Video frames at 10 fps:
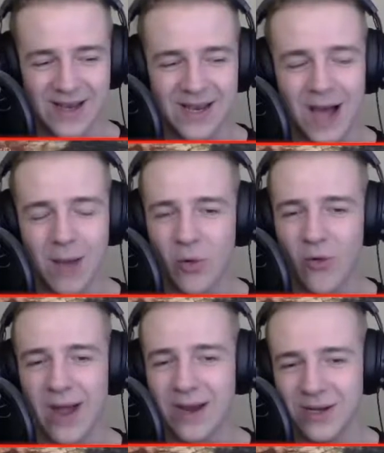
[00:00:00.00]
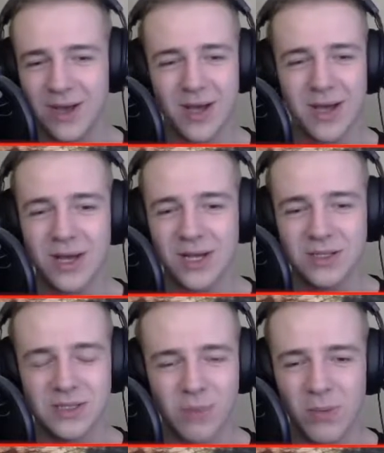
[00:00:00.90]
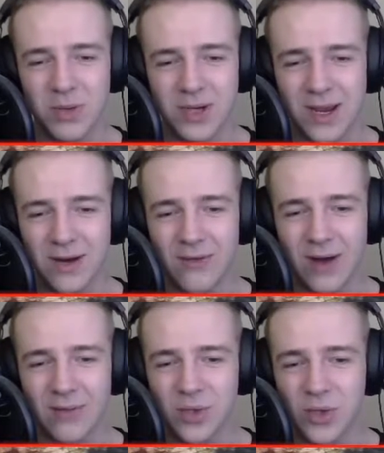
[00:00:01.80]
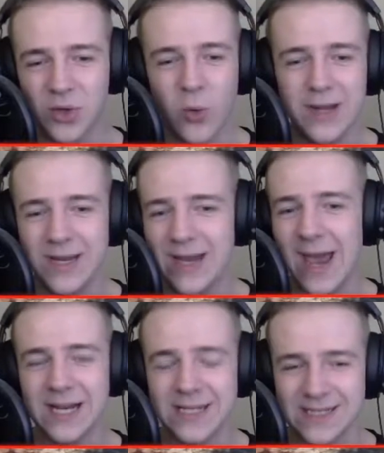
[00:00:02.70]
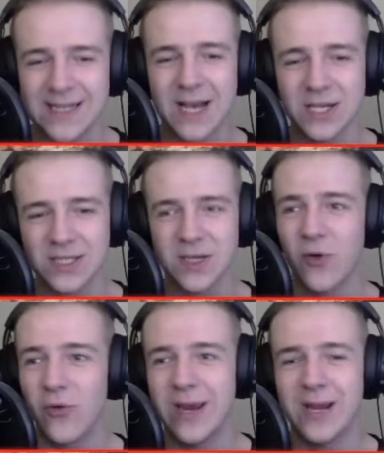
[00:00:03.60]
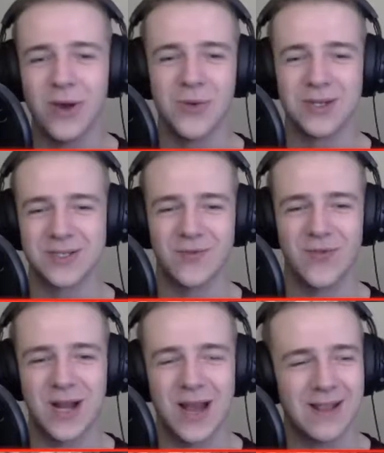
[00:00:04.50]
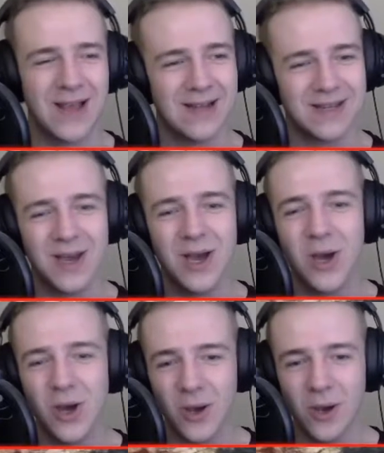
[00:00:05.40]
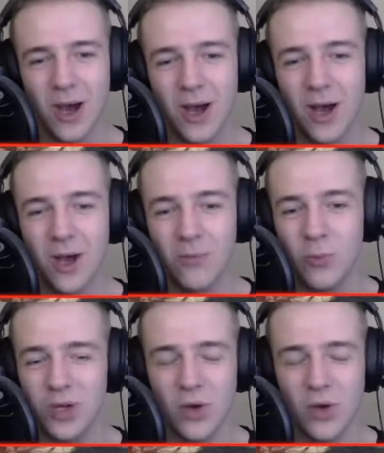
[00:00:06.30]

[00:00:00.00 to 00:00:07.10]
ammo racked, it's probably taken around 28 seconds to reload or something like that. We don't